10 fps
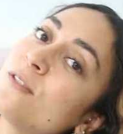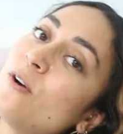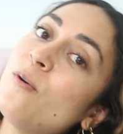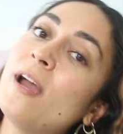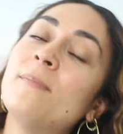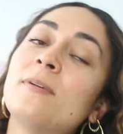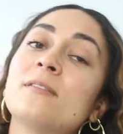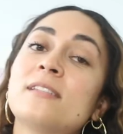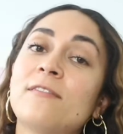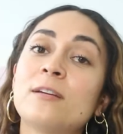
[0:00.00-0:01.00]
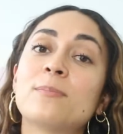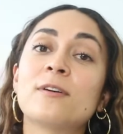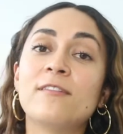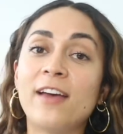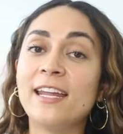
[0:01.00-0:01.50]
go away, but it'll definitely
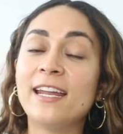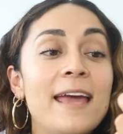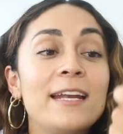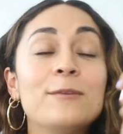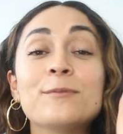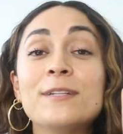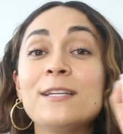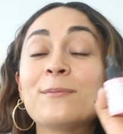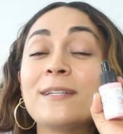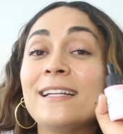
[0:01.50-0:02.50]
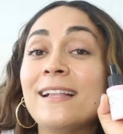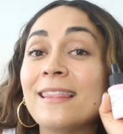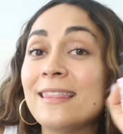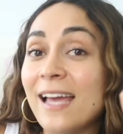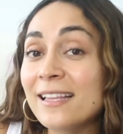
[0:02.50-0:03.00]
prevent it. And I really, really
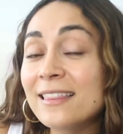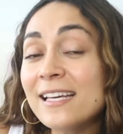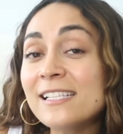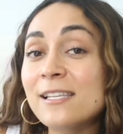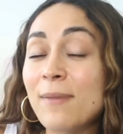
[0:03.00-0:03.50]
like this.